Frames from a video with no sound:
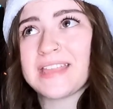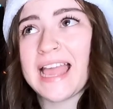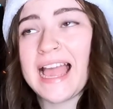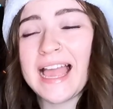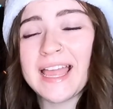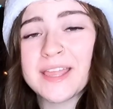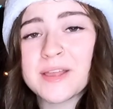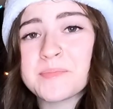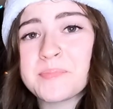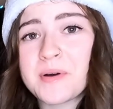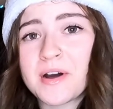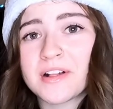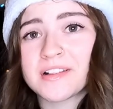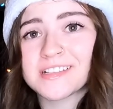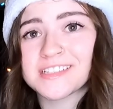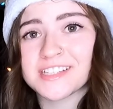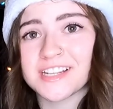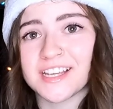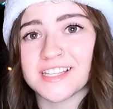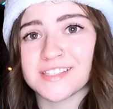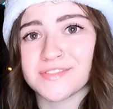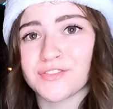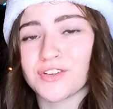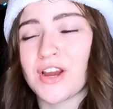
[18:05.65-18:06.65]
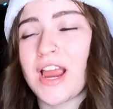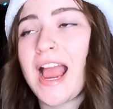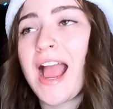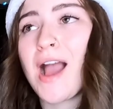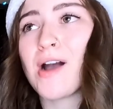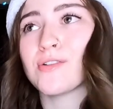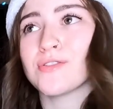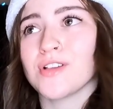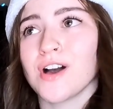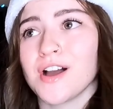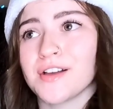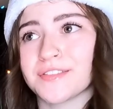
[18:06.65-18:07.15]
I apologize for
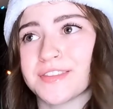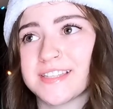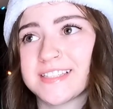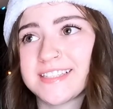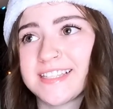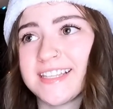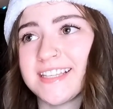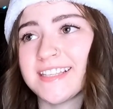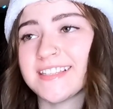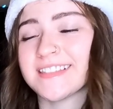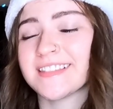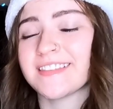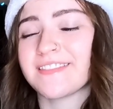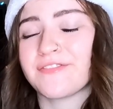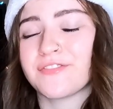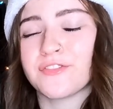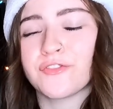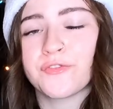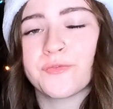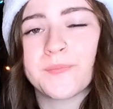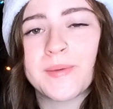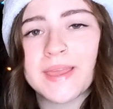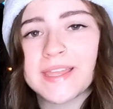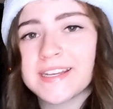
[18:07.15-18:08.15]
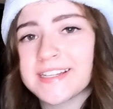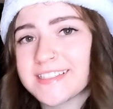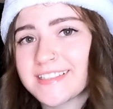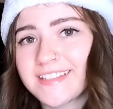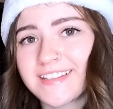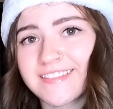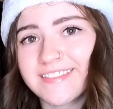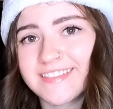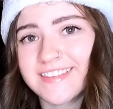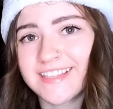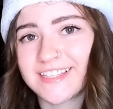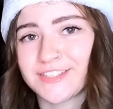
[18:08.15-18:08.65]
how long this is. If you've made it
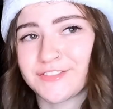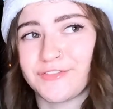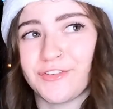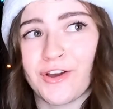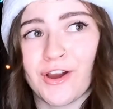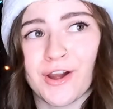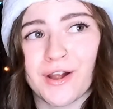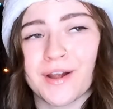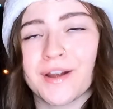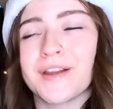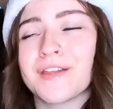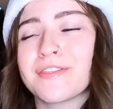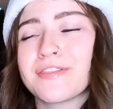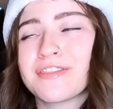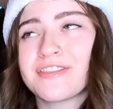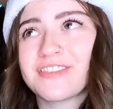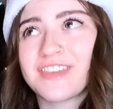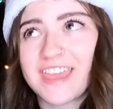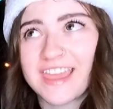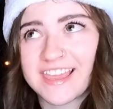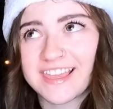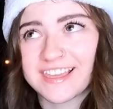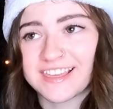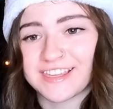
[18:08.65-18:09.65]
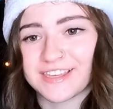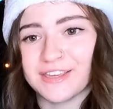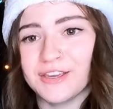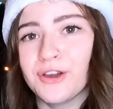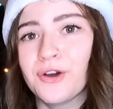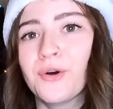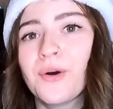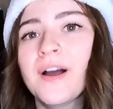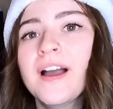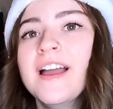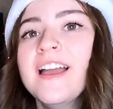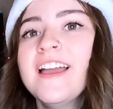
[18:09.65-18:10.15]
to this far, thank
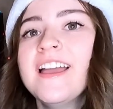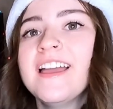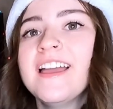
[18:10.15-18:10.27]
you.